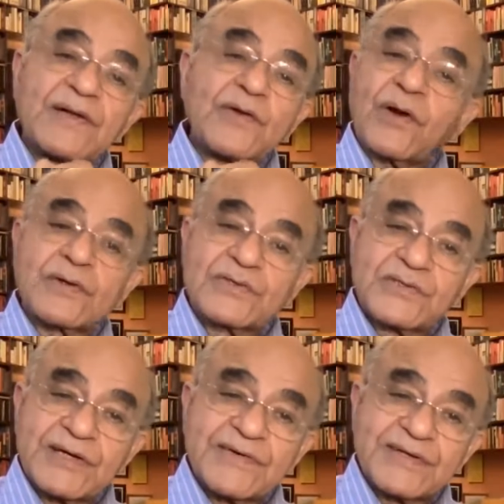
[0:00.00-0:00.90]
not
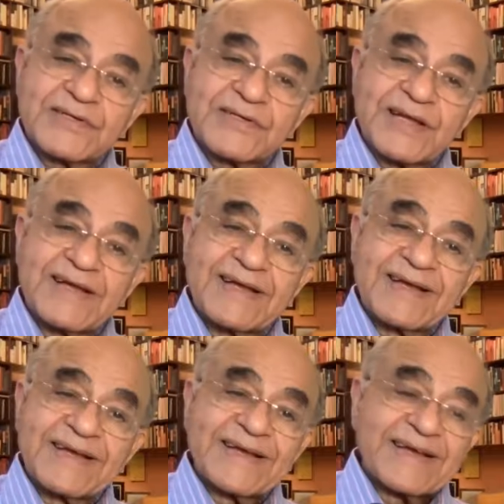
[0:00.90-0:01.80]
seriously.
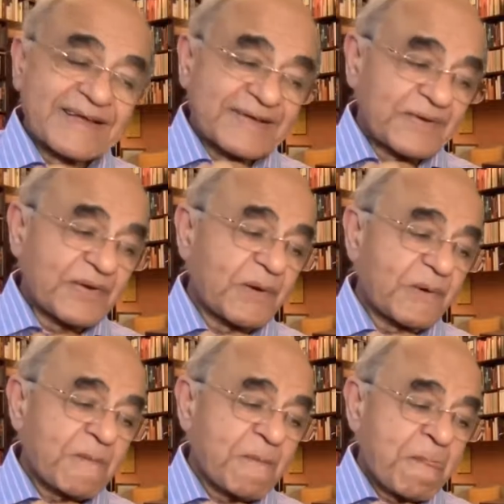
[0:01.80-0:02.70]
You
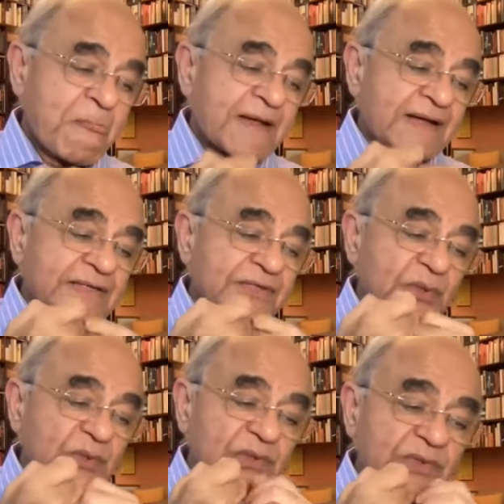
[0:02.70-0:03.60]
know?
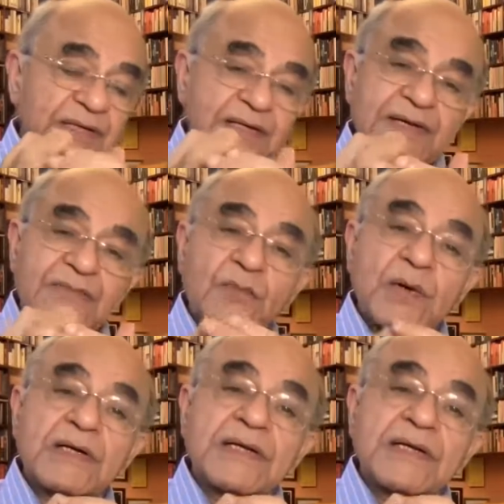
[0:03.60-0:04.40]
So there's a word